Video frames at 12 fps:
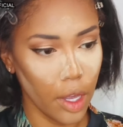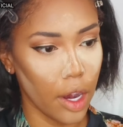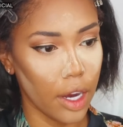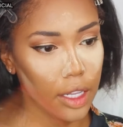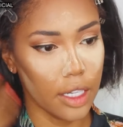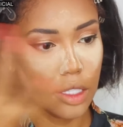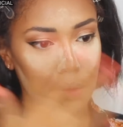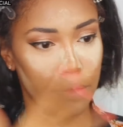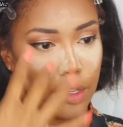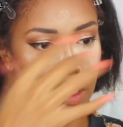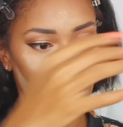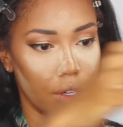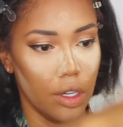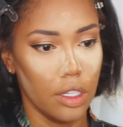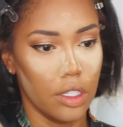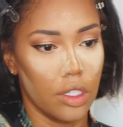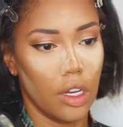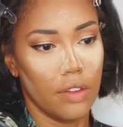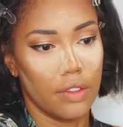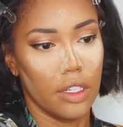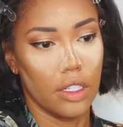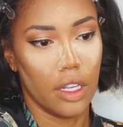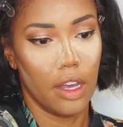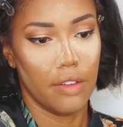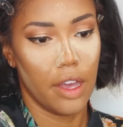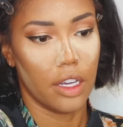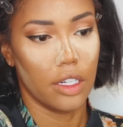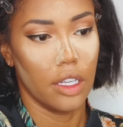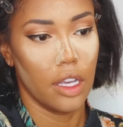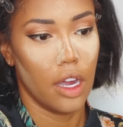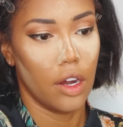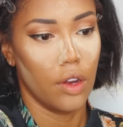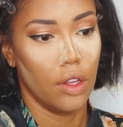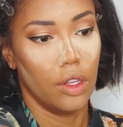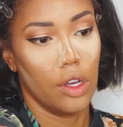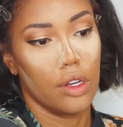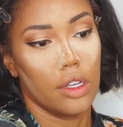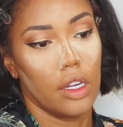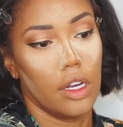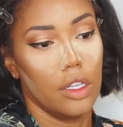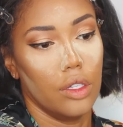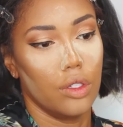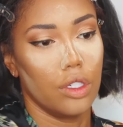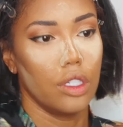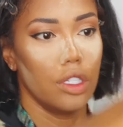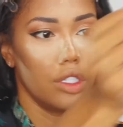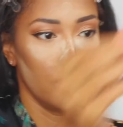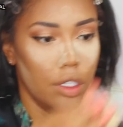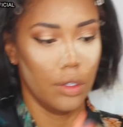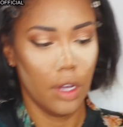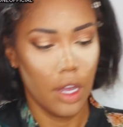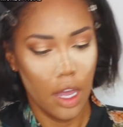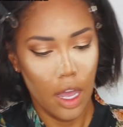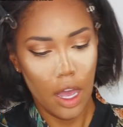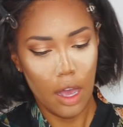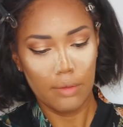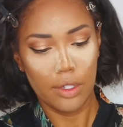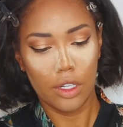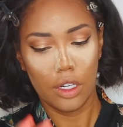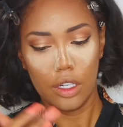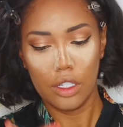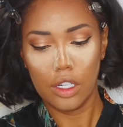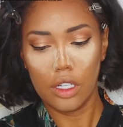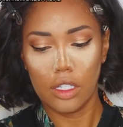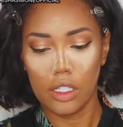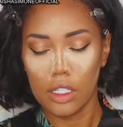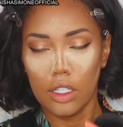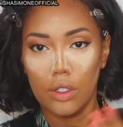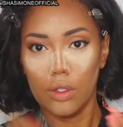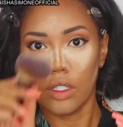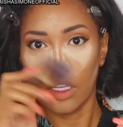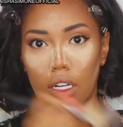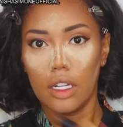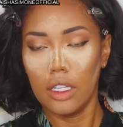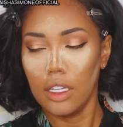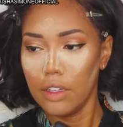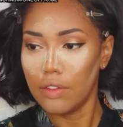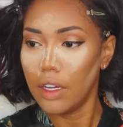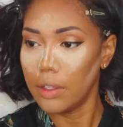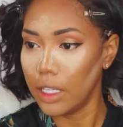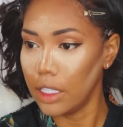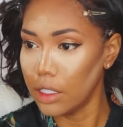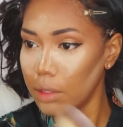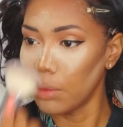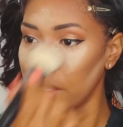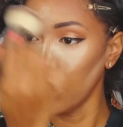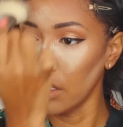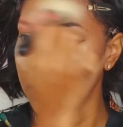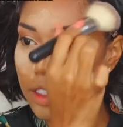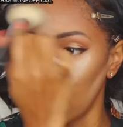All right, let's brush all this off because I've actually had it on longer than I usually do. I'm just gonna just use a clean foundation brush